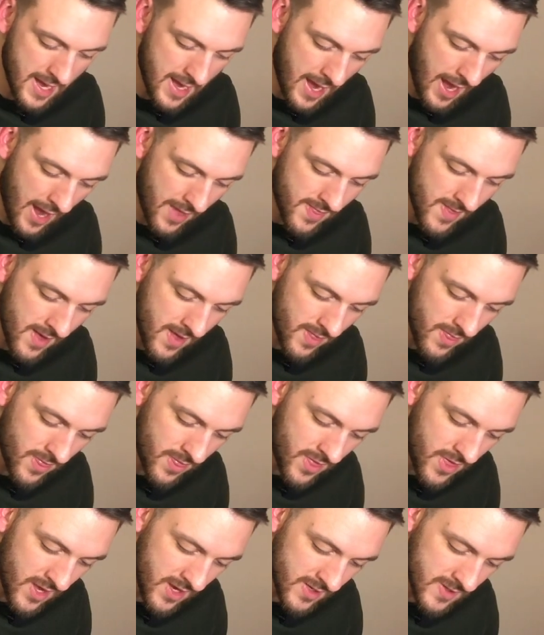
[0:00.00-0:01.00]
and then
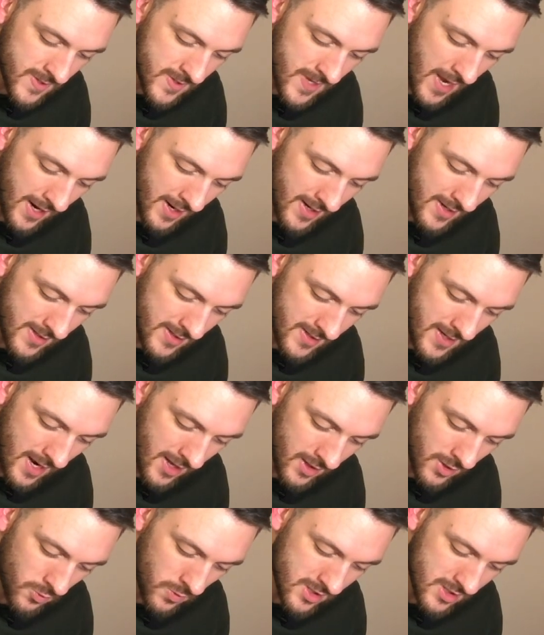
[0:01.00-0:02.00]
this second
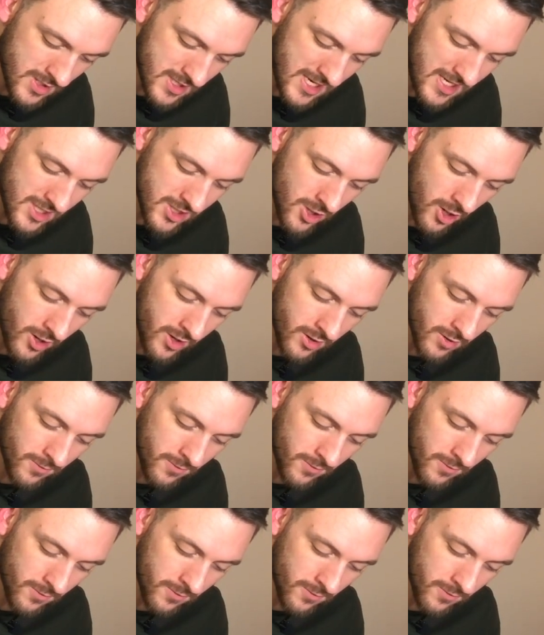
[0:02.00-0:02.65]
set that we see starting